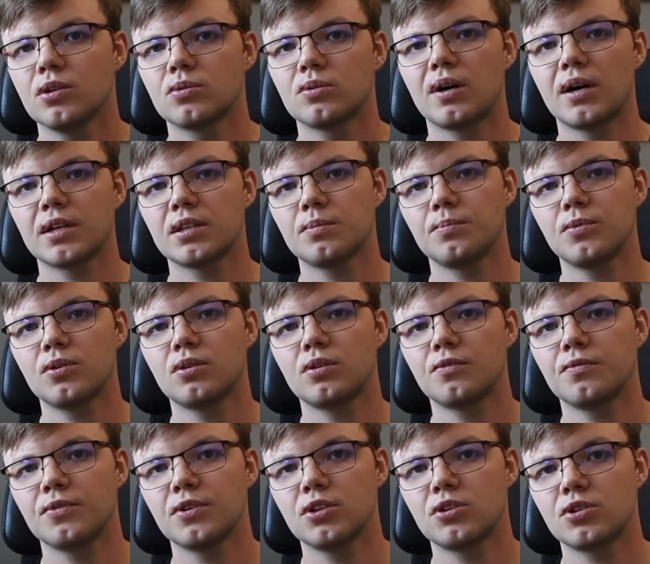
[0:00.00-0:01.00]
to add
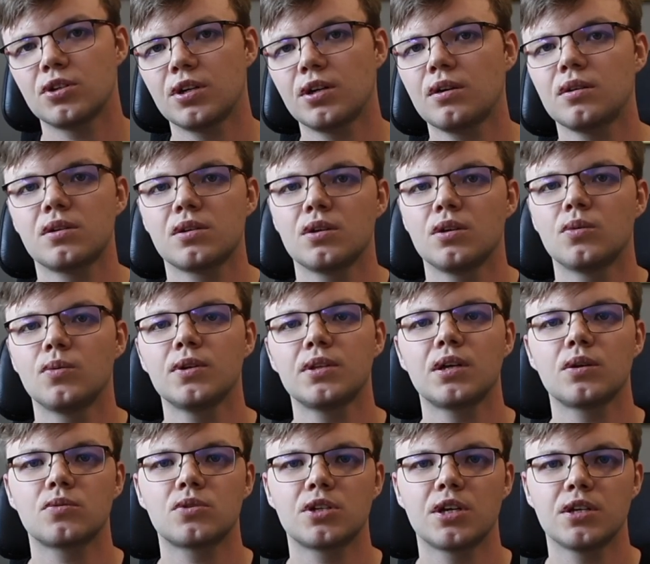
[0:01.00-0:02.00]
more features
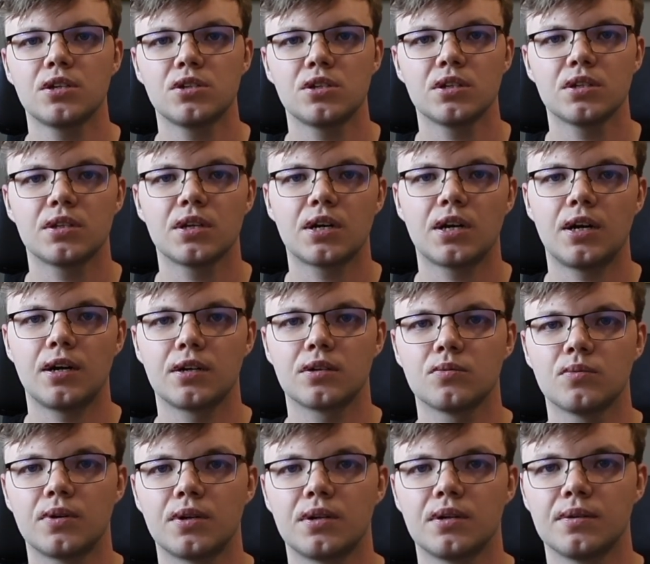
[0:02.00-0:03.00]
without changing the
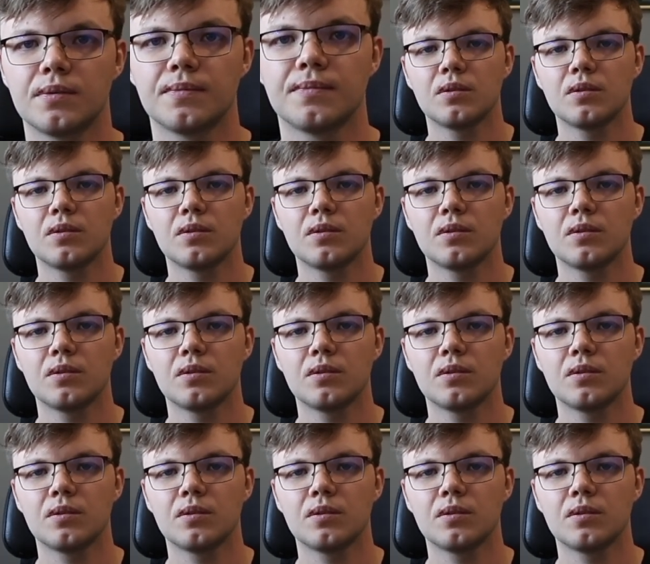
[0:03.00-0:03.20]
hardware.